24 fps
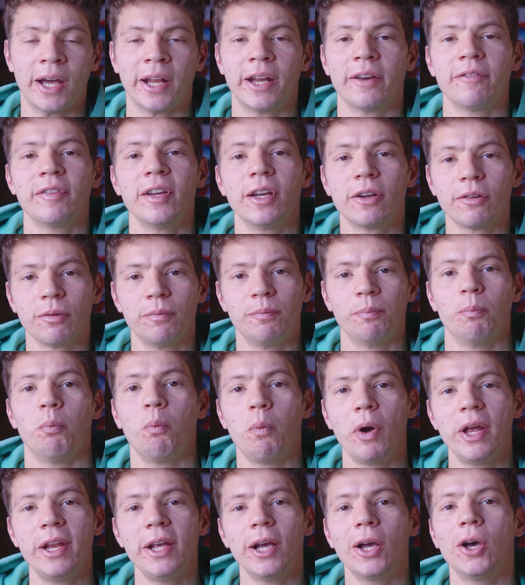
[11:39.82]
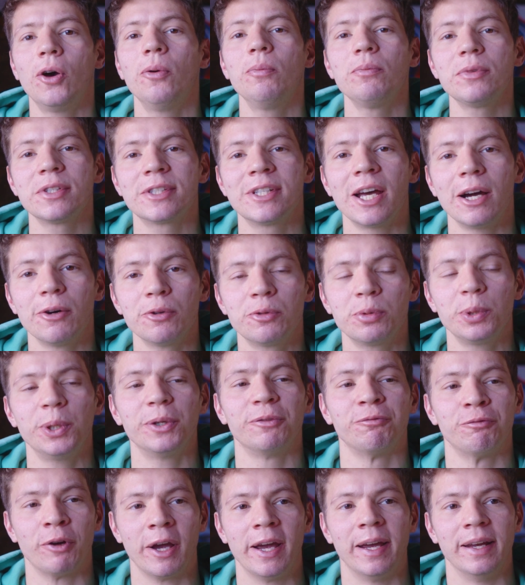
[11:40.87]
And I think when it comes down to
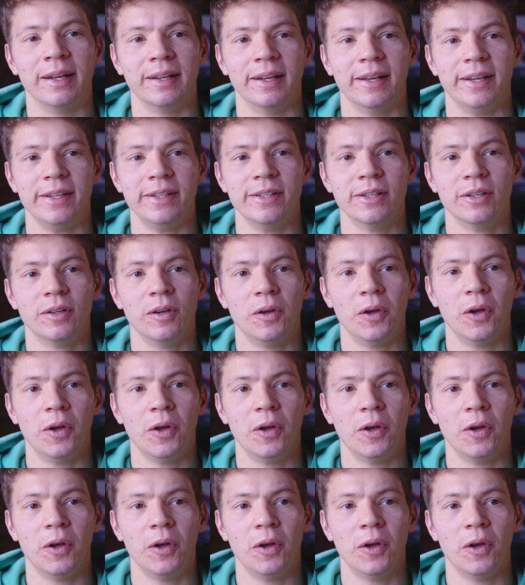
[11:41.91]
it really,